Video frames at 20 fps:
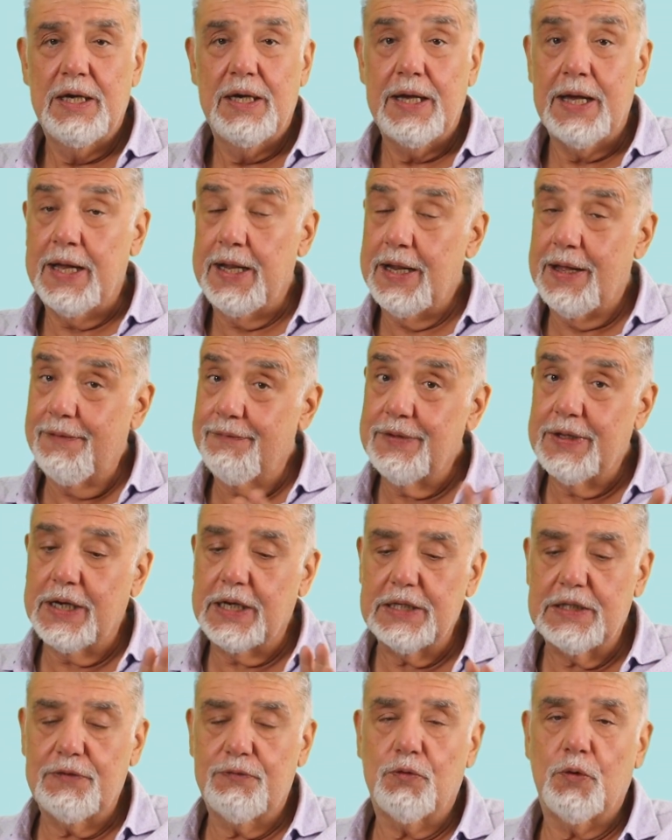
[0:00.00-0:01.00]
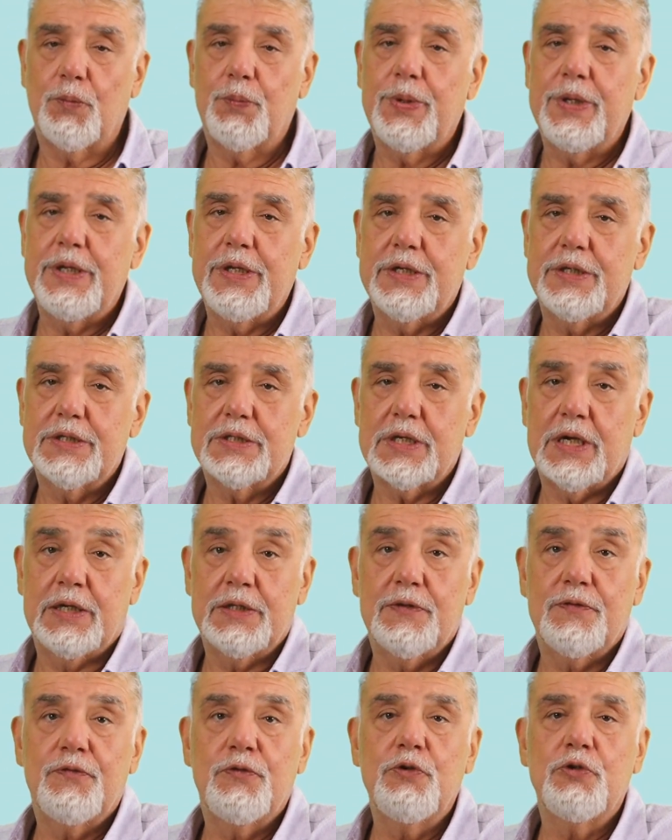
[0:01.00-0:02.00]
and have negative opinions on
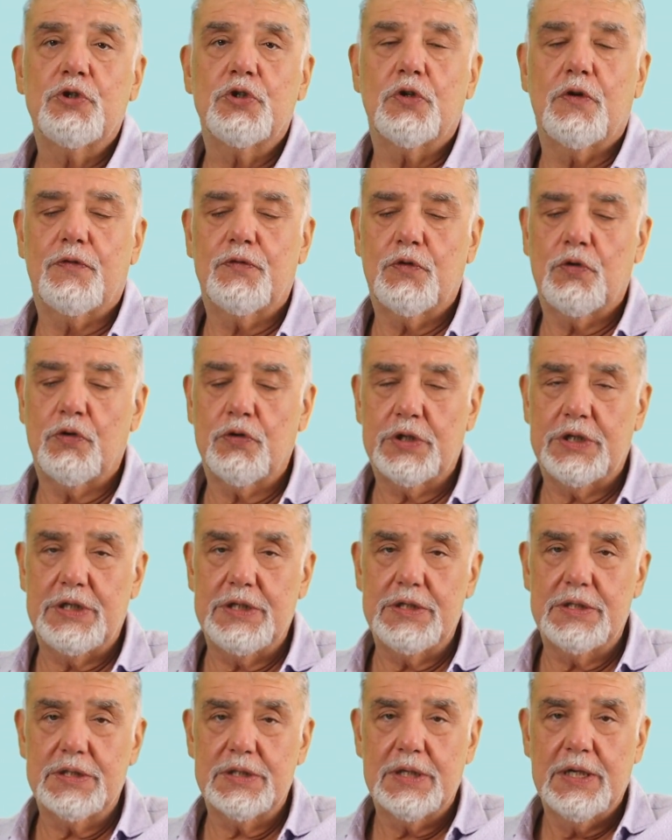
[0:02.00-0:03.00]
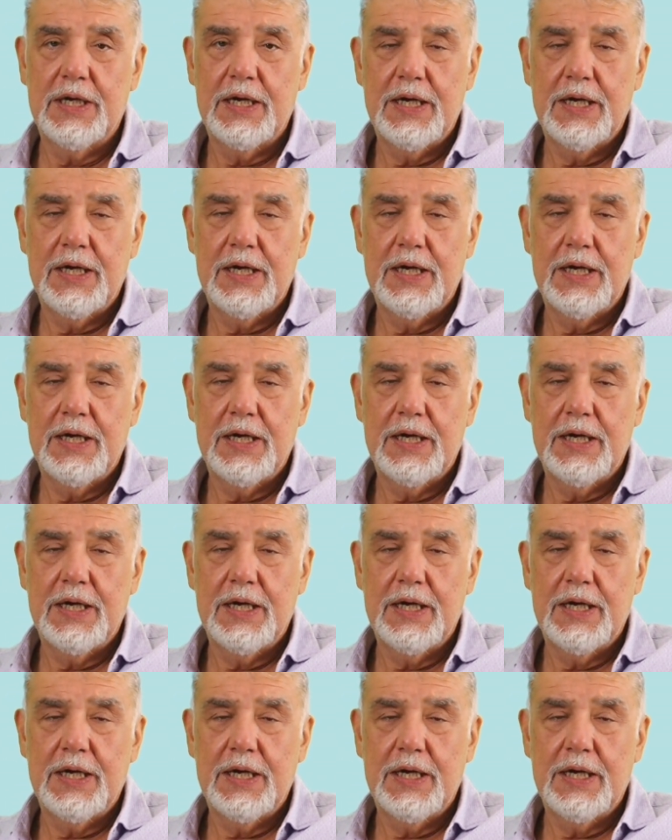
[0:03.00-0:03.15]
the future of Turkey's